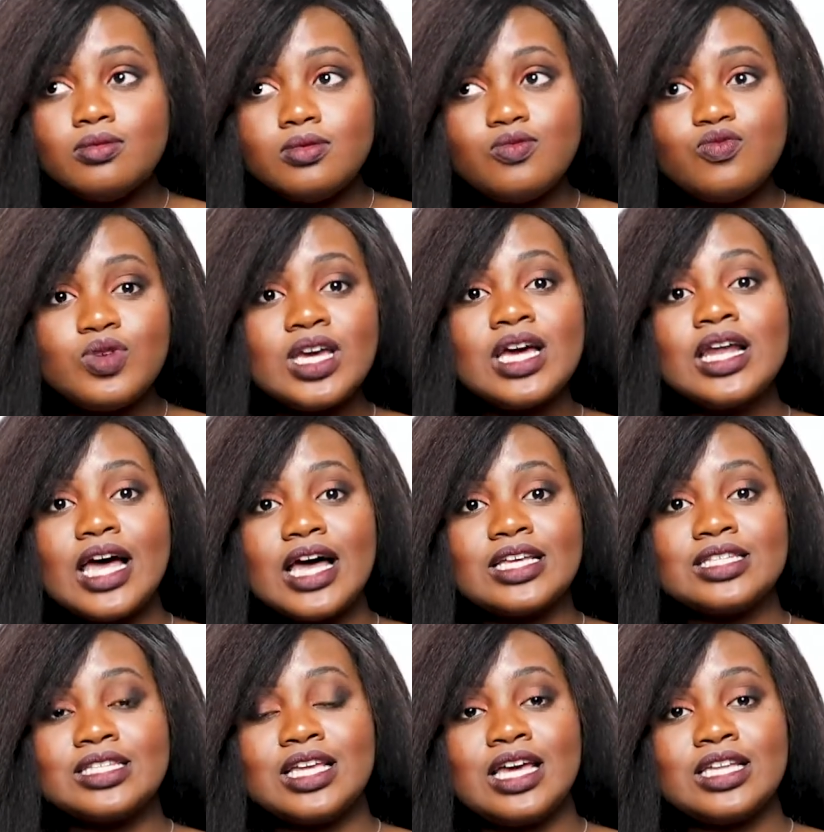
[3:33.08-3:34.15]

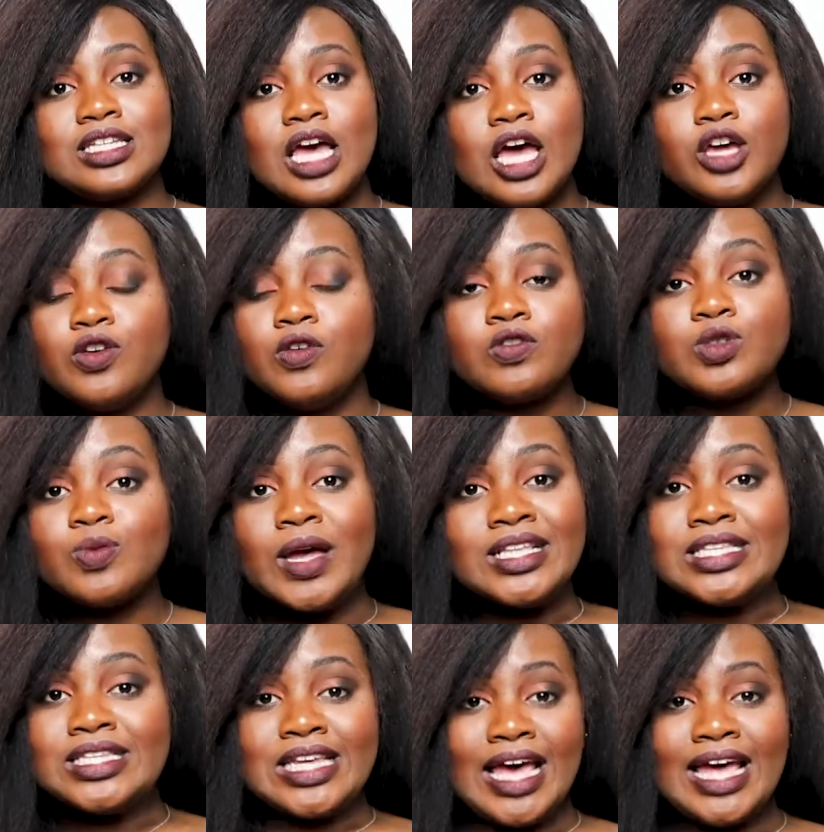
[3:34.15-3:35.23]
realize that you
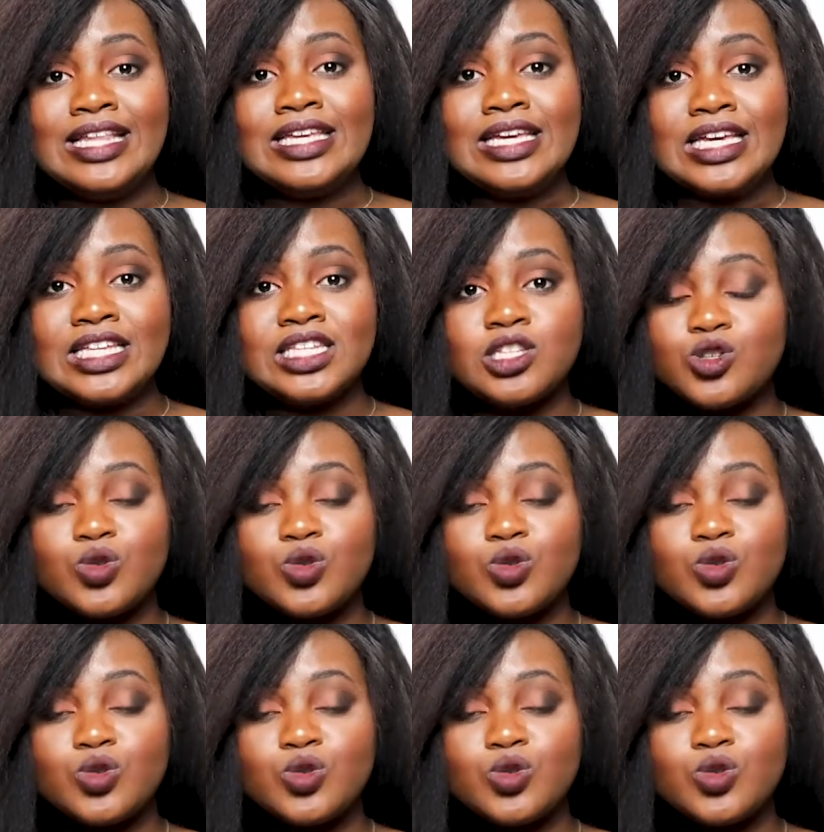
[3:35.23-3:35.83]
spent 10 years,